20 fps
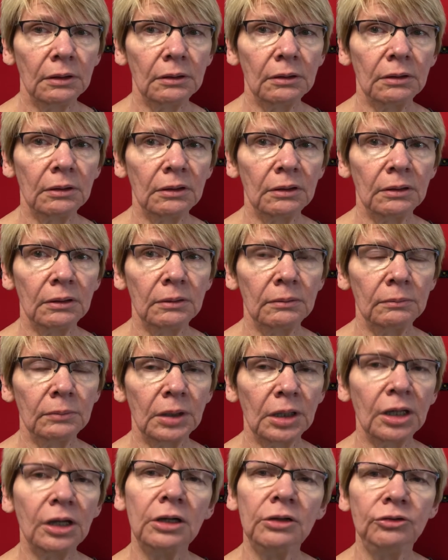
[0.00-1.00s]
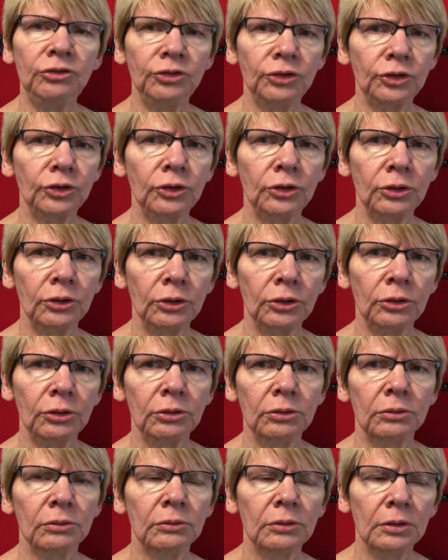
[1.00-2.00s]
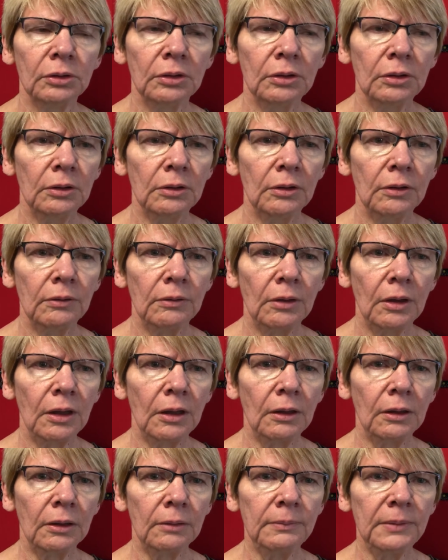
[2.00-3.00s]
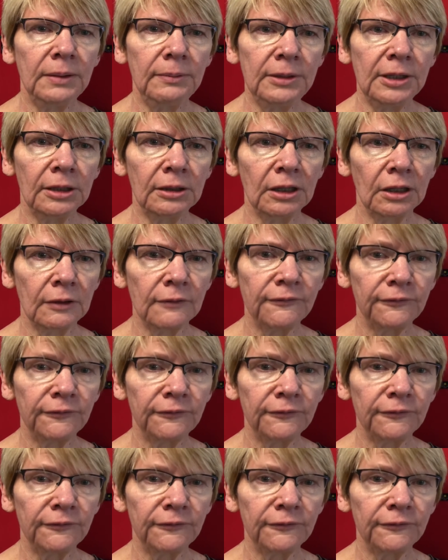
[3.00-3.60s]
unsure, maybe a little